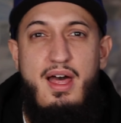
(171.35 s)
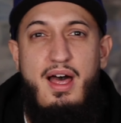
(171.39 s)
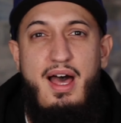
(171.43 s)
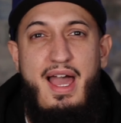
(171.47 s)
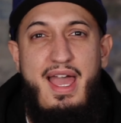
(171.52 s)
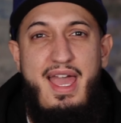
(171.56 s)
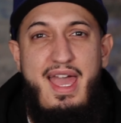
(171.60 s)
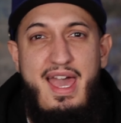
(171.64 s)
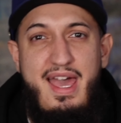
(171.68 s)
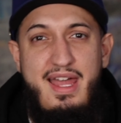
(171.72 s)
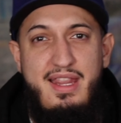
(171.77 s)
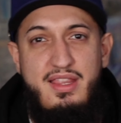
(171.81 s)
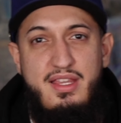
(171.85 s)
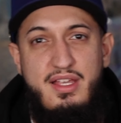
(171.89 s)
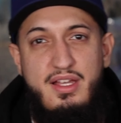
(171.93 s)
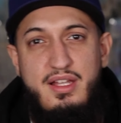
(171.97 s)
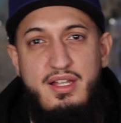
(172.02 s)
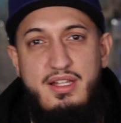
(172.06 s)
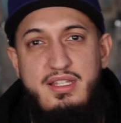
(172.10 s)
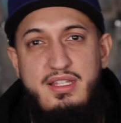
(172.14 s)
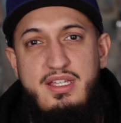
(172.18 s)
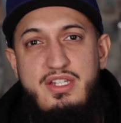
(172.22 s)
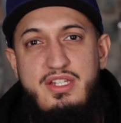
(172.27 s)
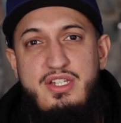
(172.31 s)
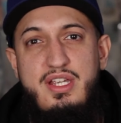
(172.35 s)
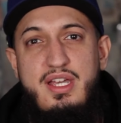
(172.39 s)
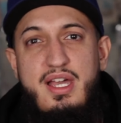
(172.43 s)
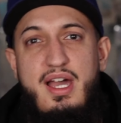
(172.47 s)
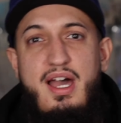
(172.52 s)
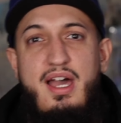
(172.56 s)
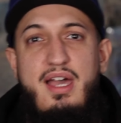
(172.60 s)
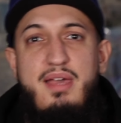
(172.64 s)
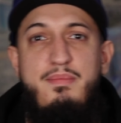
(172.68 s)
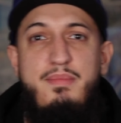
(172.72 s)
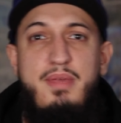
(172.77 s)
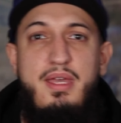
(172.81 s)
I had the
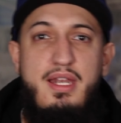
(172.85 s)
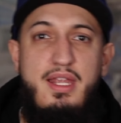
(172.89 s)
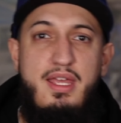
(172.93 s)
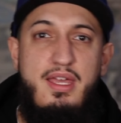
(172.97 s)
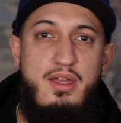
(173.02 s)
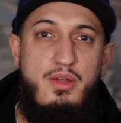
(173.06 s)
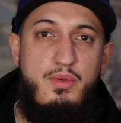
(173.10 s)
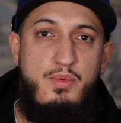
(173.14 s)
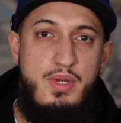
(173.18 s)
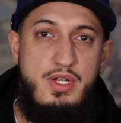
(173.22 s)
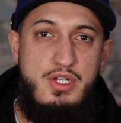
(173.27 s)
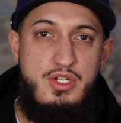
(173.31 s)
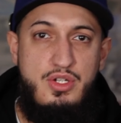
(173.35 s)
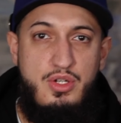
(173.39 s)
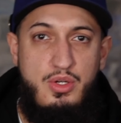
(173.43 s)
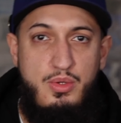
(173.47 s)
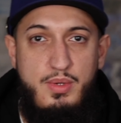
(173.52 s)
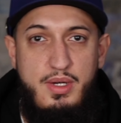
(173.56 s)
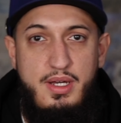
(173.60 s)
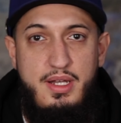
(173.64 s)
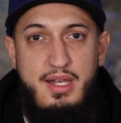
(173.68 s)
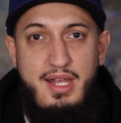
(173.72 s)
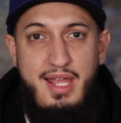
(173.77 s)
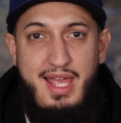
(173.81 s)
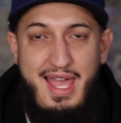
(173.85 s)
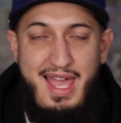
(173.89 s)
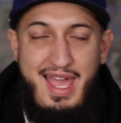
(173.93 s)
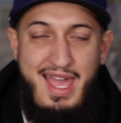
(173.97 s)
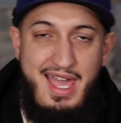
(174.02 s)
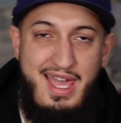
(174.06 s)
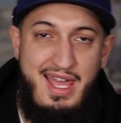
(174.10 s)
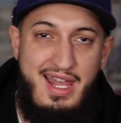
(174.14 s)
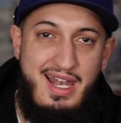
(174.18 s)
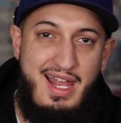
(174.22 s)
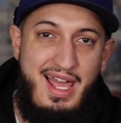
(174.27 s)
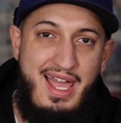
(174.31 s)
DJI Mini original one,
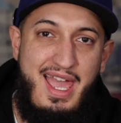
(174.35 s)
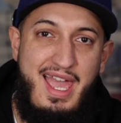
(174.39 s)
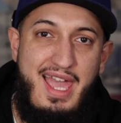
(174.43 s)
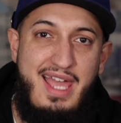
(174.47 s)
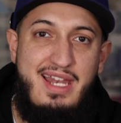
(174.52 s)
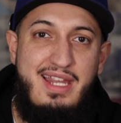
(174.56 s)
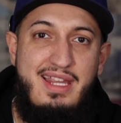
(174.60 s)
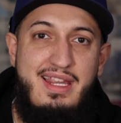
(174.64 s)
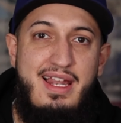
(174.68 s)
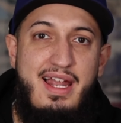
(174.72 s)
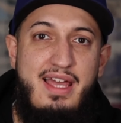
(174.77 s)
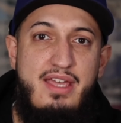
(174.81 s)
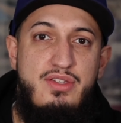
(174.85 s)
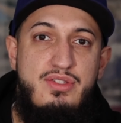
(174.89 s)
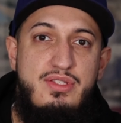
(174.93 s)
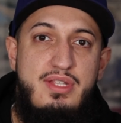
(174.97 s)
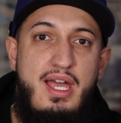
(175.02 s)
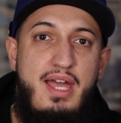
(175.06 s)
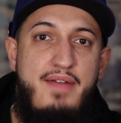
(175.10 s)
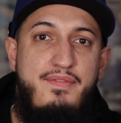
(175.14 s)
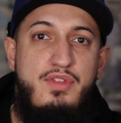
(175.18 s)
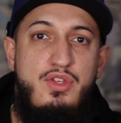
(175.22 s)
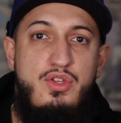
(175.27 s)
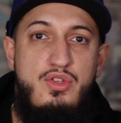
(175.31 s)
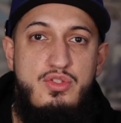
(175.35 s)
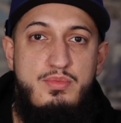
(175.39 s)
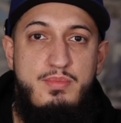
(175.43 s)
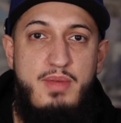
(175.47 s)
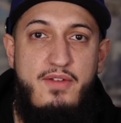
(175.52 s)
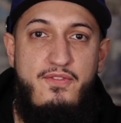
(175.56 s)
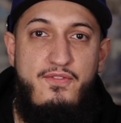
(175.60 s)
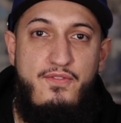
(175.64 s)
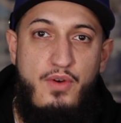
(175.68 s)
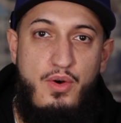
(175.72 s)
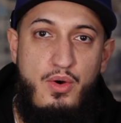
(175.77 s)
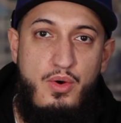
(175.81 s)
and I hated that I used to have to use
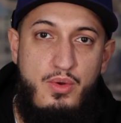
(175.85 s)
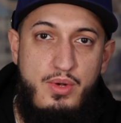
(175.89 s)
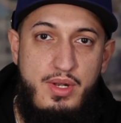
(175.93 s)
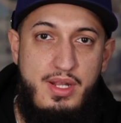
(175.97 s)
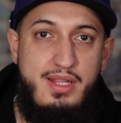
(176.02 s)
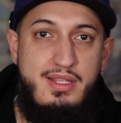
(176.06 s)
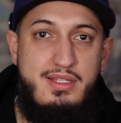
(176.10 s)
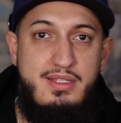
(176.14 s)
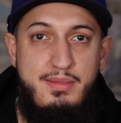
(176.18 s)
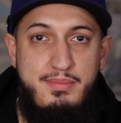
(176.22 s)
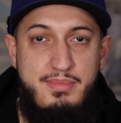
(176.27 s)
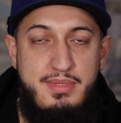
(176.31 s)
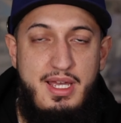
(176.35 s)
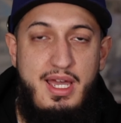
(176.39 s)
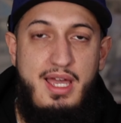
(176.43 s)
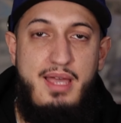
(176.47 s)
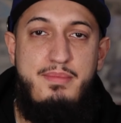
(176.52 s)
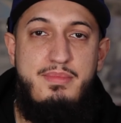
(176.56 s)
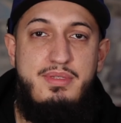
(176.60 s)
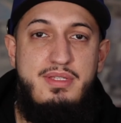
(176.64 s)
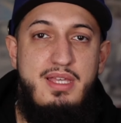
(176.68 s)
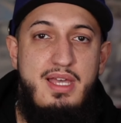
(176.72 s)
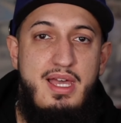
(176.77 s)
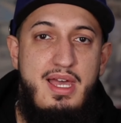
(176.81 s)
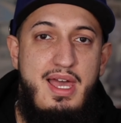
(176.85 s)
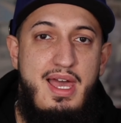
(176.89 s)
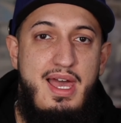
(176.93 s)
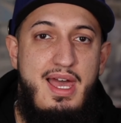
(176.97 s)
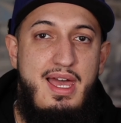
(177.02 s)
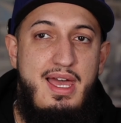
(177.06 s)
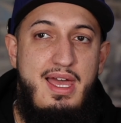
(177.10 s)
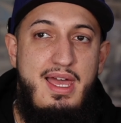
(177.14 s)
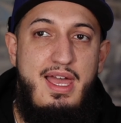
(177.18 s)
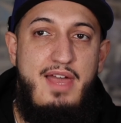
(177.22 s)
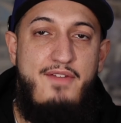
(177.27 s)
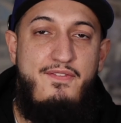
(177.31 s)
my phone, and sometimes
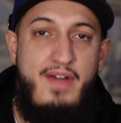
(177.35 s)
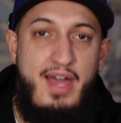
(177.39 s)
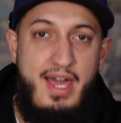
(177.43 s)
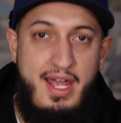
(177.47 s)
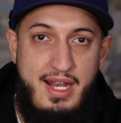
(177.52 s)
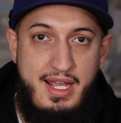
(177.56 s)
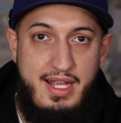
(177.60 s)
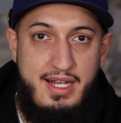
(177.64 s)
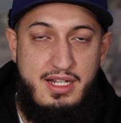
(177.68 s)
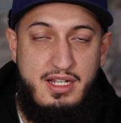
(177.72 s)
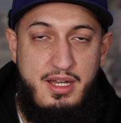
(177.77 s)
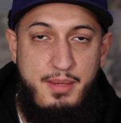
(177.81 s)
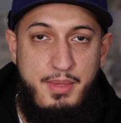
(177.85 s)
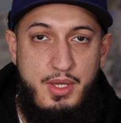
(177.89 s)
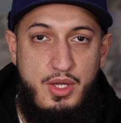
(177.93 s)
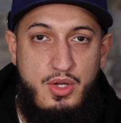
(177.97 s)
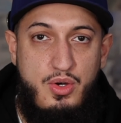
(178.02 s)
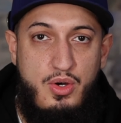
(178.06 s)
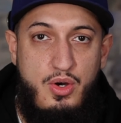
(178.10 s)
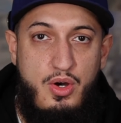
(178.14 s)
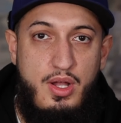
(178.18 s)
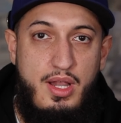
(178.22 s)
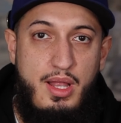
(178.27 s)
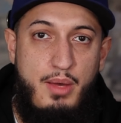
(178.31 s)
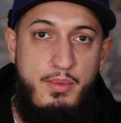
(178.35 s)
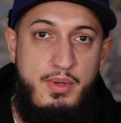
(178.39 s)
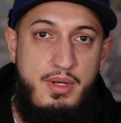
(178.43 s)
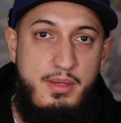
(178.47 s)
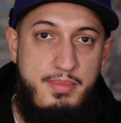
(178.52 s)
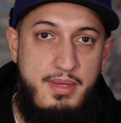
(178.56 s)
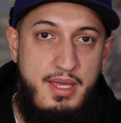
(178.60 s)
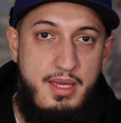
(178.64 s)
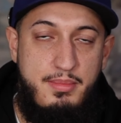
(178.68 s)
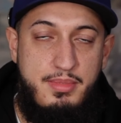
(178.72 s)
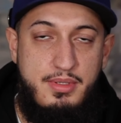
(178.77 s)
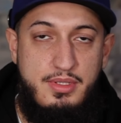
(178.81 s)
if I had an incoming call, I
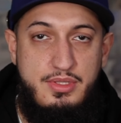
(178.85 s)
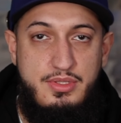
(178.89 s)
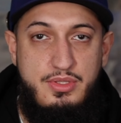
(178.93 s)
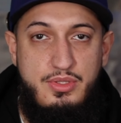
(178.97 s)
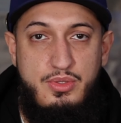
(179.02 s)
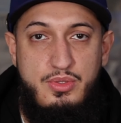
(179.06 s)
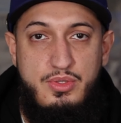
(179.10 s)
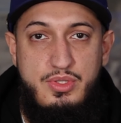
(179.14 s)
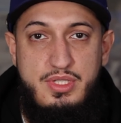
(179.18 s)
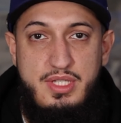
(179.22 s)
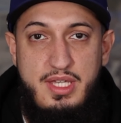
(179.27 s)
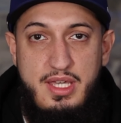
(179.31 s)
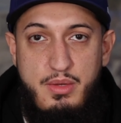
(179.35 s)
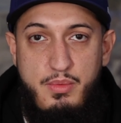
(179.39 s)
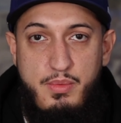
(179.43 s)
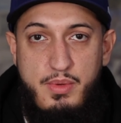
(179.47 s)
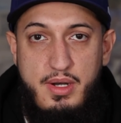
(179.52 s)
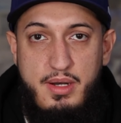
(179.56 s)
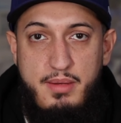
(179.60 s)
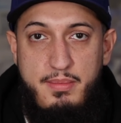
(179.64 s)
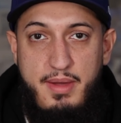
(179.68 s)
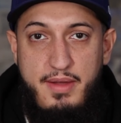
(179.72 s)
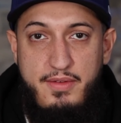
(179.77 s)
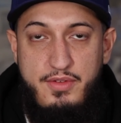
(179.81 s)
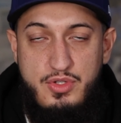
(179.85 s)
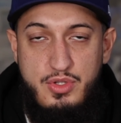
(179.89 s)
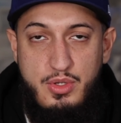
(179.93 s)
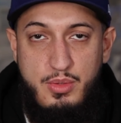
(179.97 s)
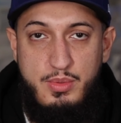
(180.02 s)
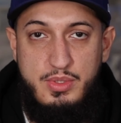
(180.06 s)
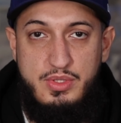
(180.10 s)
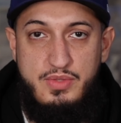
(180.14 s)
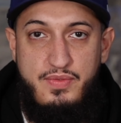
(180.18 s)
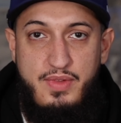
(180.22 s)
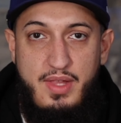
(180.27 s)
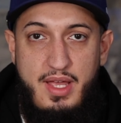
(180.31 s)
wouldn't be able to see where my
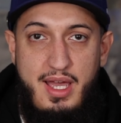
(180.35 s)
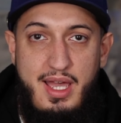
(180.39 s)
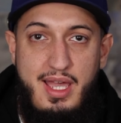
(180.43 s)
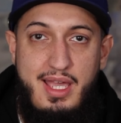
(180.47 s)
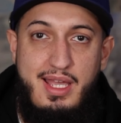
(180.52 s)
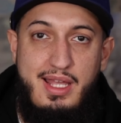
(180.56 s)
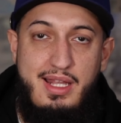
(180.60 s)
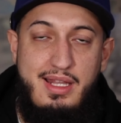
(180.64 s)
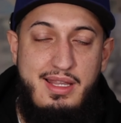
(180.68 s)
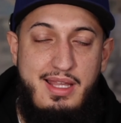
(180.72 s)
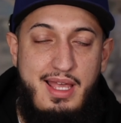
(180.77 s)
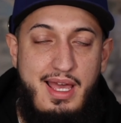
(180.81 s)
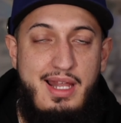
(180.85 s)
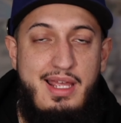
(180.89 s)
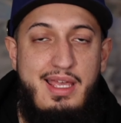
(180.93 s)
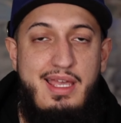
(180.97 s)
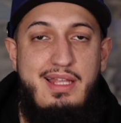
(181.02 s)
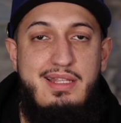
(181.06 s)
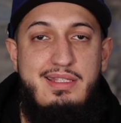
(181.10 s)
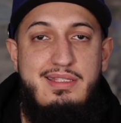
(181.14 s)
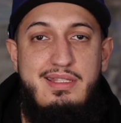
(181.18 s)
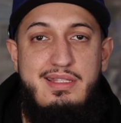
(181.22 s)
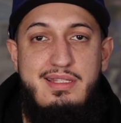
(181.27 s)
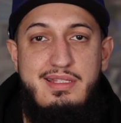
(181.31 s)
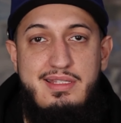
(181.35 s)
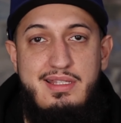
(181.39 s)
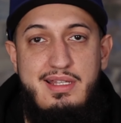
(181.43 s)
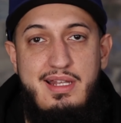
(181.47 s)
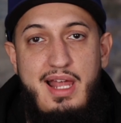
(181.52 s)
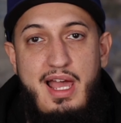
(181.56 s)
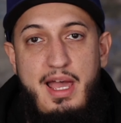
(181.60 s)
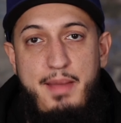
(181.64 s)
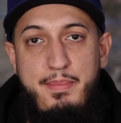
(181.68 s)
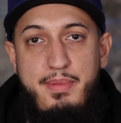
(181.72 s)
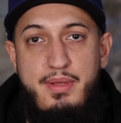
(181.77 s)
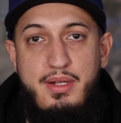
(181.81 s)
drone was flying, and that instance
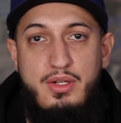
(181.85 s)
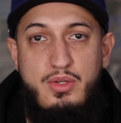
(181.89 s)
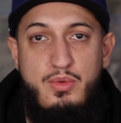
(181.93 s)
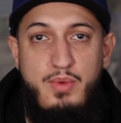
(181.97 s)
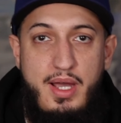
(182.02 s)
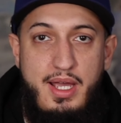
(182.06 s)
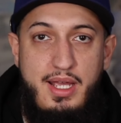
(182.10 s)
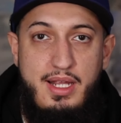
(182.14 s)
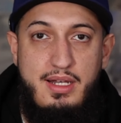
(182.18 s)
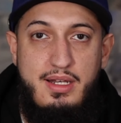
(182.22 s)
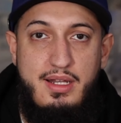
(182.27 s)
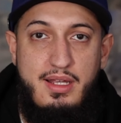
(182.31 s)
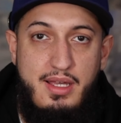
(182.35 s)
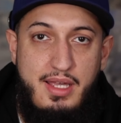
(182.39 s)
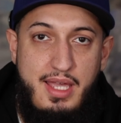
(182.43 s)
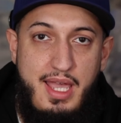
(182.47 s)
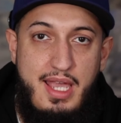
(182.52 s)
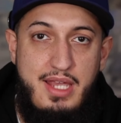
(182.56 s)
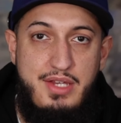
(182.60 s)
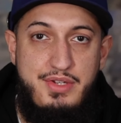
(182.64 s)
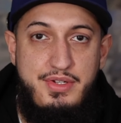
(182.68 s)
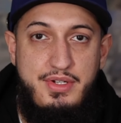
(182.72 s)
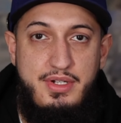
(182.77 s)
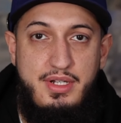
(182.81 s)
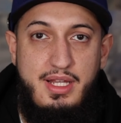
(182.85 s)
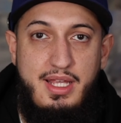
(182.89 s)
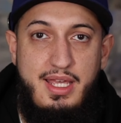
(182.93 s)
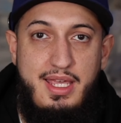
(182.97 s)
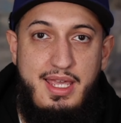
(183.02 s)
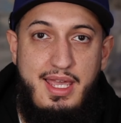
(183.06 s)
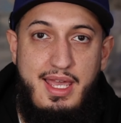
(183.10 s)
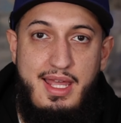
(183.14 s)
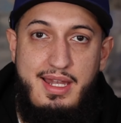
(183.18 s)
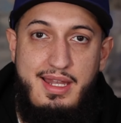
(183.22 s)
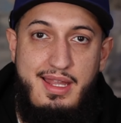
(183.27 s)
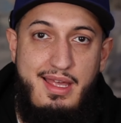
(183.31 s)
happen quite
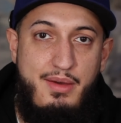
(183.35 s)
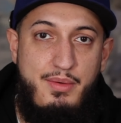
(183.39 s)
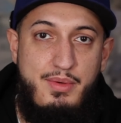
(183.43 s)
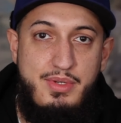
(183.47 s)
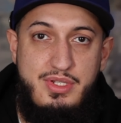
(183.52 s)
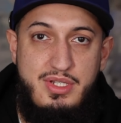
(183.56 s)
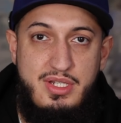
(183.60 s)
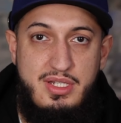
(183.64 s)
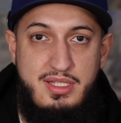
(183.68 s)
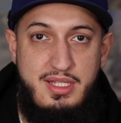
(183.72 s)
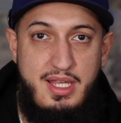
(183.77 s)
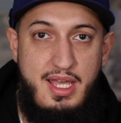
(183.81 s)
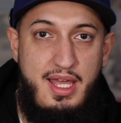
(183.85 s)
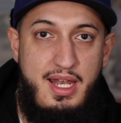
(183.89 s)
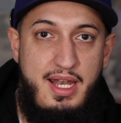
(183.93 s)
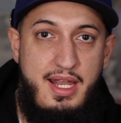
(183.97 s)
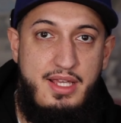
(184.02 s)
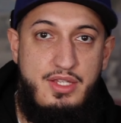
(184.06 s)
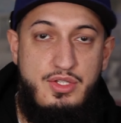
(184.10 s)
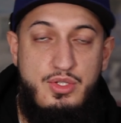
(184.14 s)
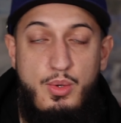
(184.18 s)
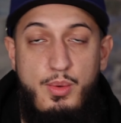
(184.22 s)
occasionally, and that was just a headache.